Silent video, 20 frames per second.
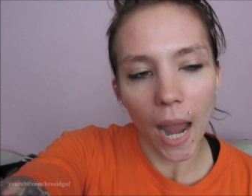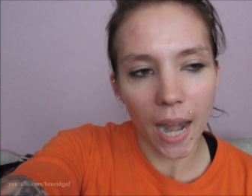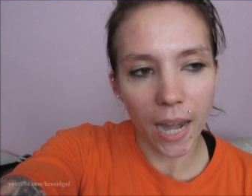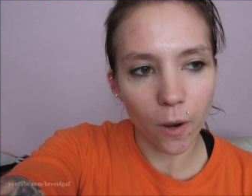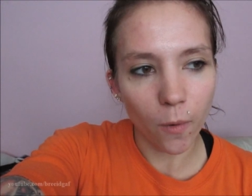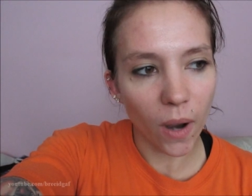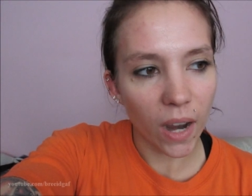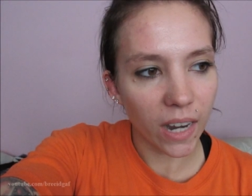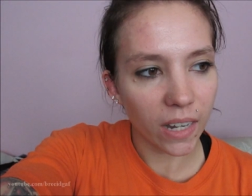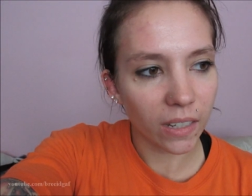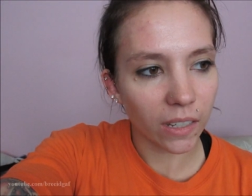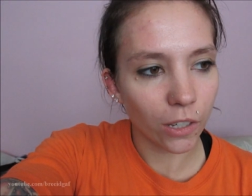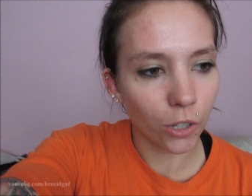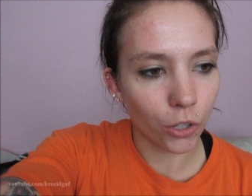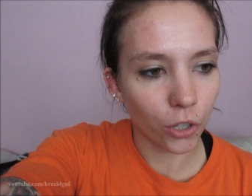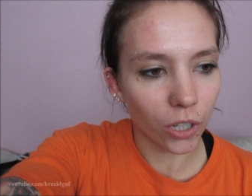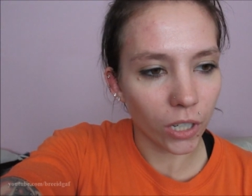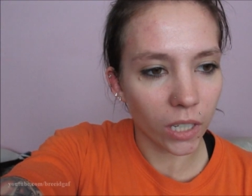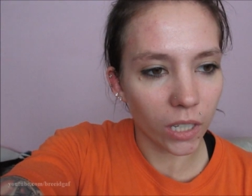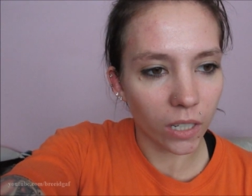anyways,
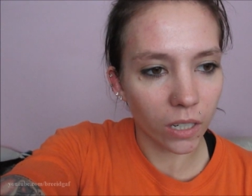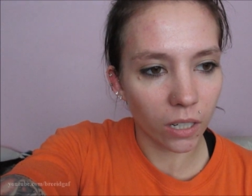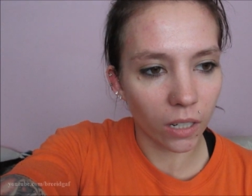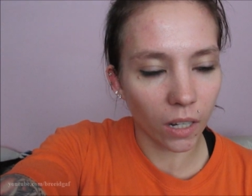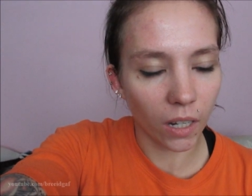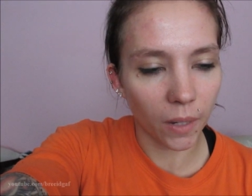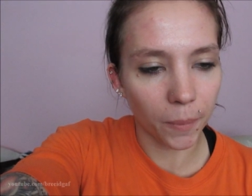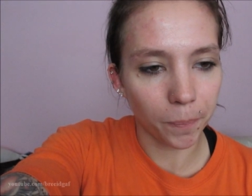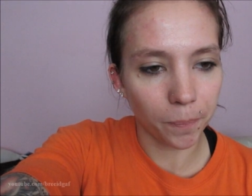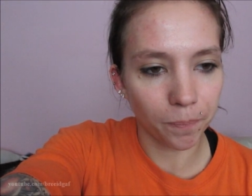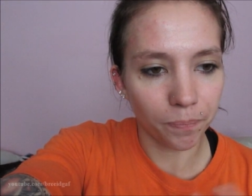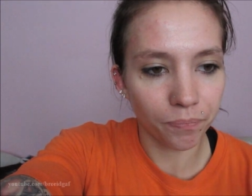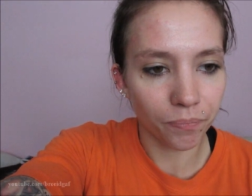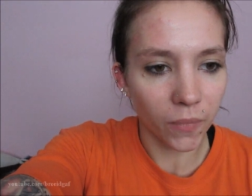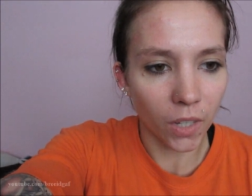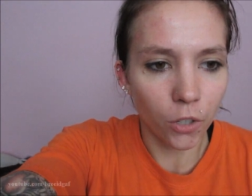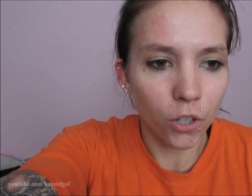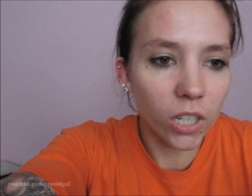just um,